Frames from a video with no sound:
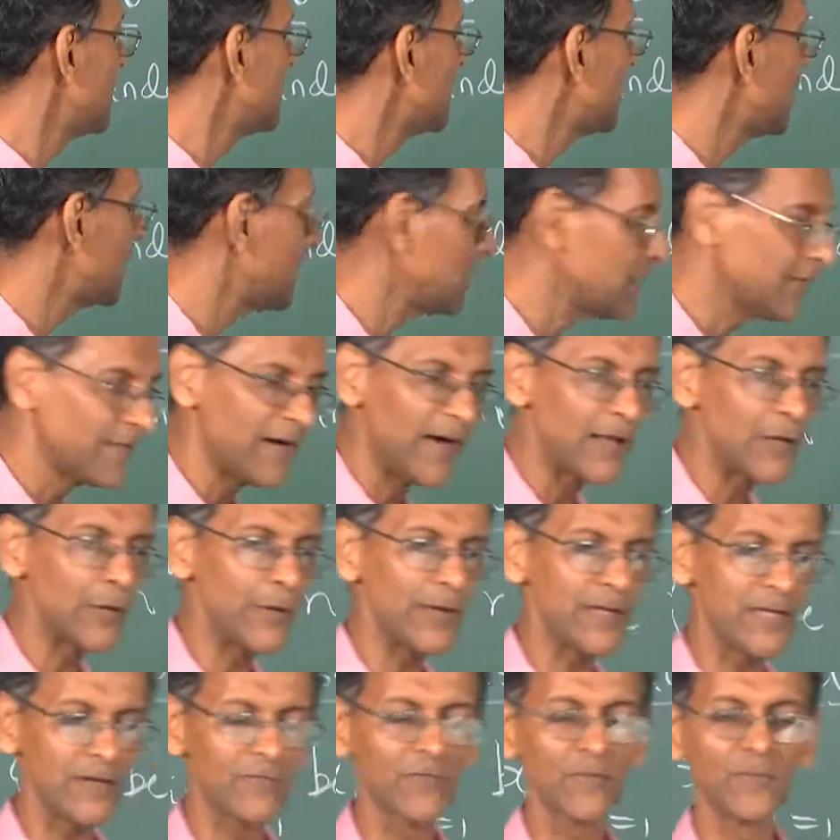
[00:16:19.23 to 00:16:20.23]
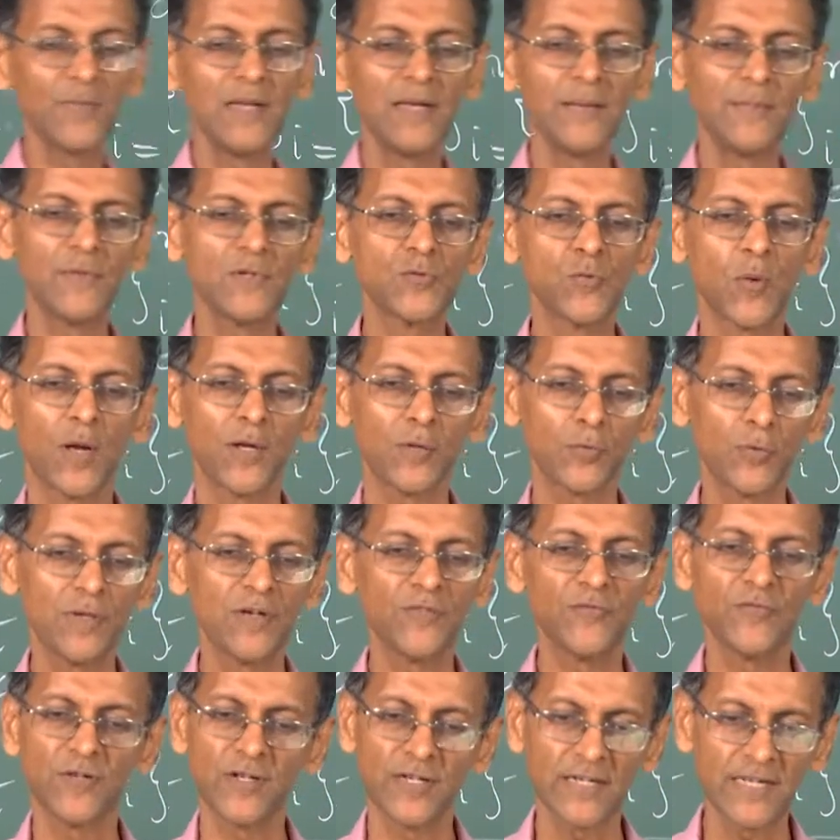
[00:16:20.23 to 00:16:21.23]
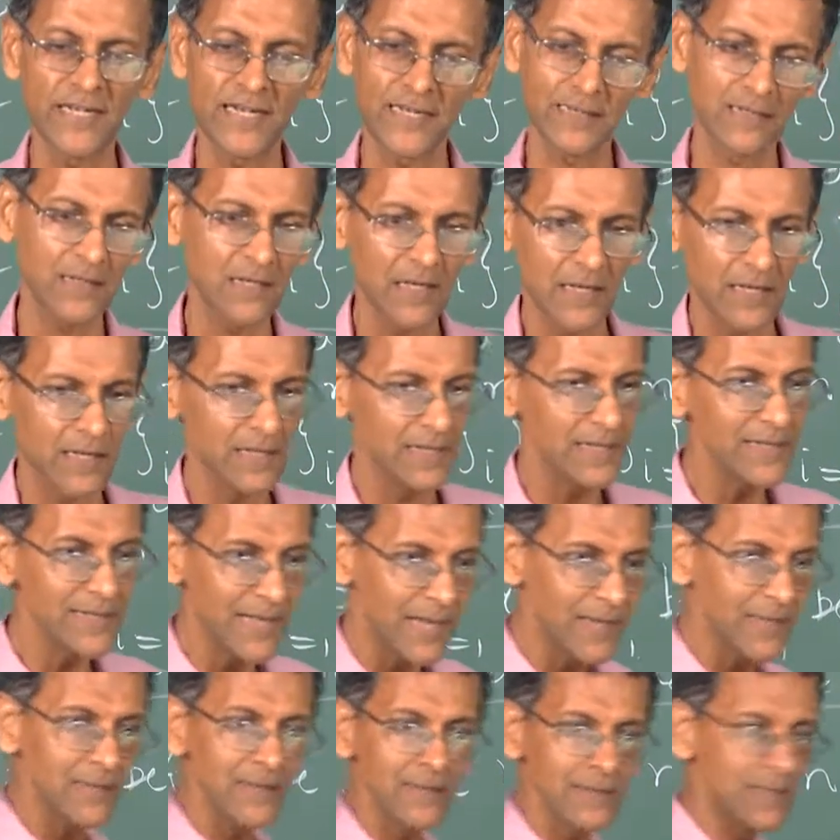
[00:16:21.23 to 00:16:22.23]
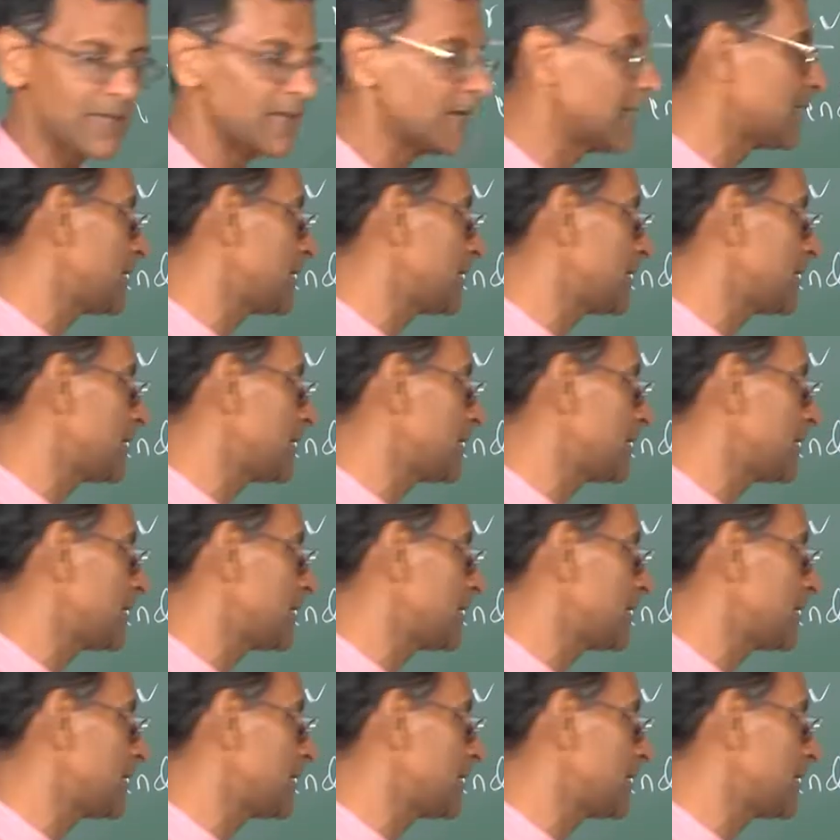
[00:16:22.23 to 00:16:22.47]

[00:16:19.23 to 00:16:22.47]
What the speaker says: evaluated from the limits 1 to infinity, and clearly that